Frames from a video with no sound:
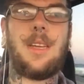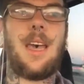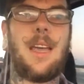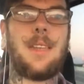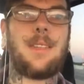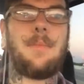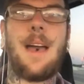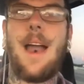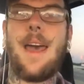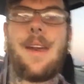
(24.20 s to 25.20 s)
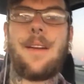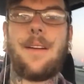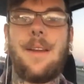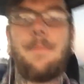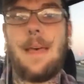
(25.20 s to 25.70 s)
into my editor
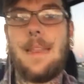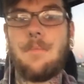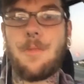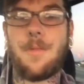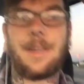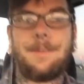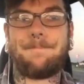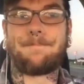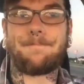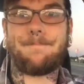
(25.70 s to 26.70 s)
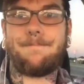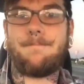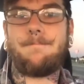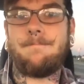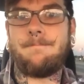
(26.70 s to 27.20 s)
and made the movie,
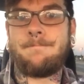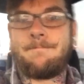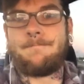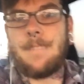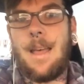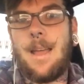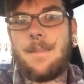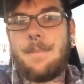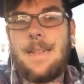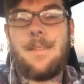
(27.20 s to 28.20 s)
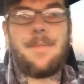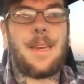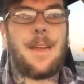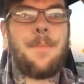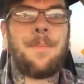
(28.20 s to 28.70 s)
uh, made the
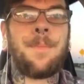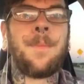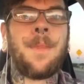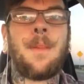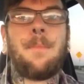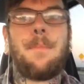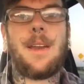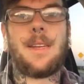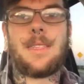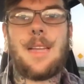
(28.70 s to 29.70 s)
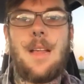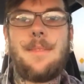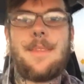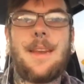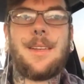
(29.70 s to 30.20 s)
video, but it's telling me
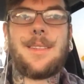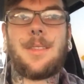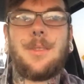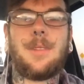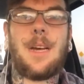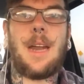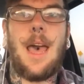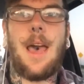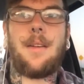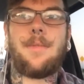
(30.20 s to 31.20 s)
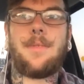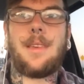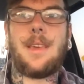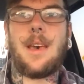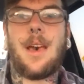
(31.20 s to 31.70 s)
that I just do not have
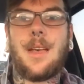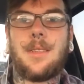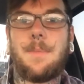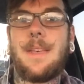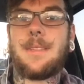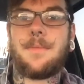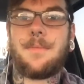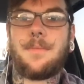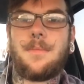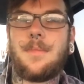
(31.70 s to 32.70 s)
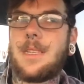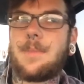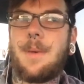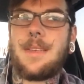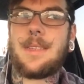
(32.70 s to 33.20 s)
the uh, space, not
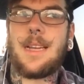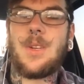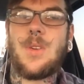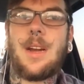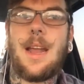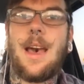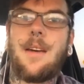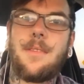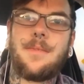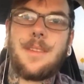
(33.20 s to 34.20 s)
space, I do not have